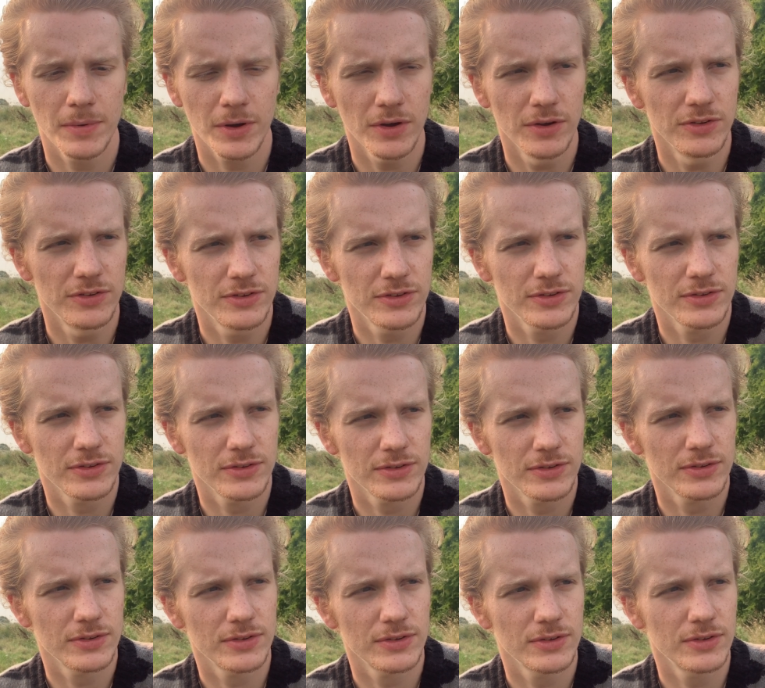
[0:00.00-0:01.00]
because,
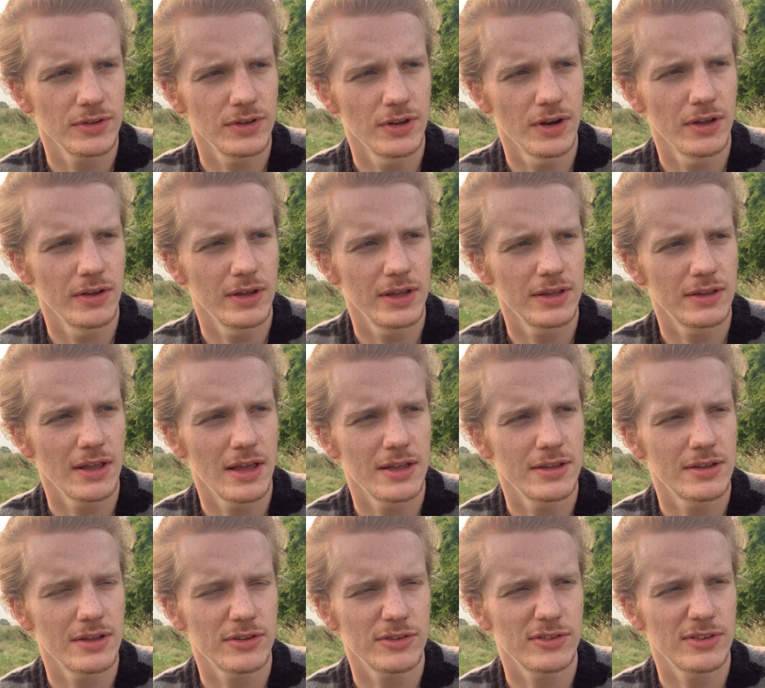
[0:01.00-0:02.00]
you know,
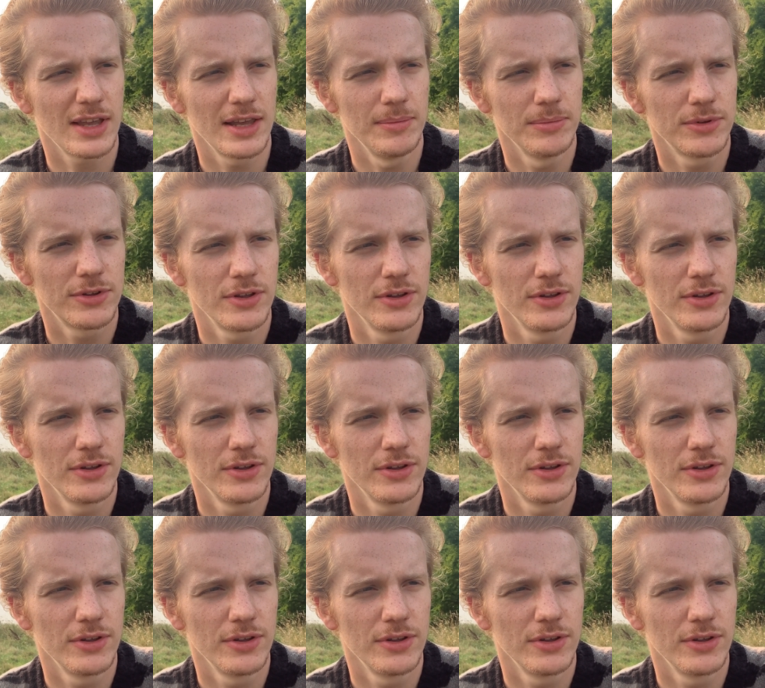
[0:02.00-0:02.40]
it seems